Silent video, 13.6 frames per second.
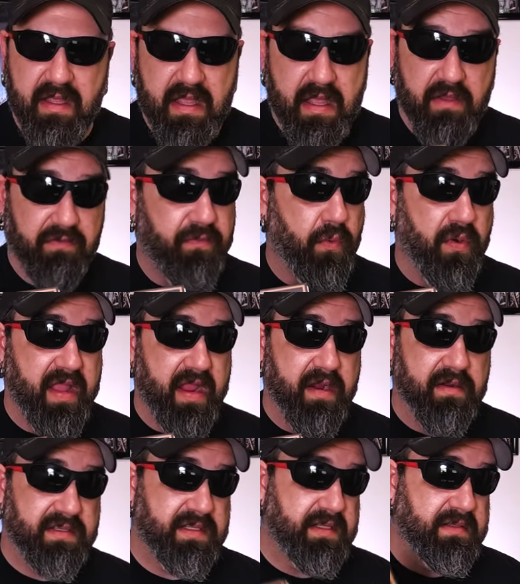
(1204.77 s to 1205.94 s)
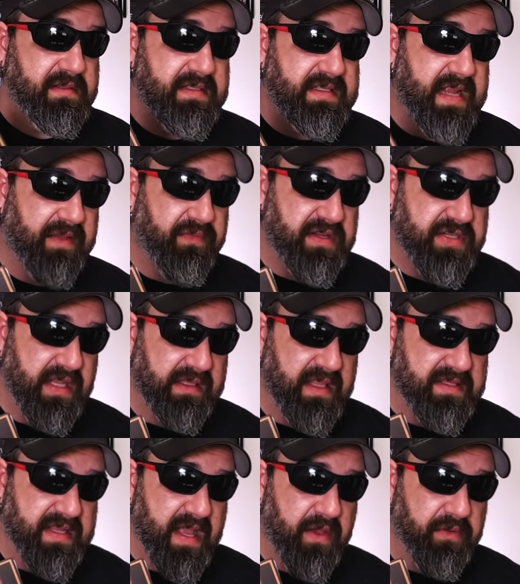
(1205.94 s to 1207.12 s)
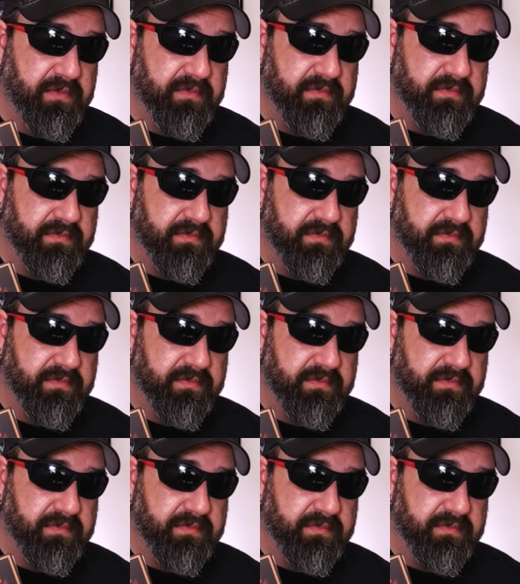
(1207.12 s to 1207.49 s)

four years, definitely check this out.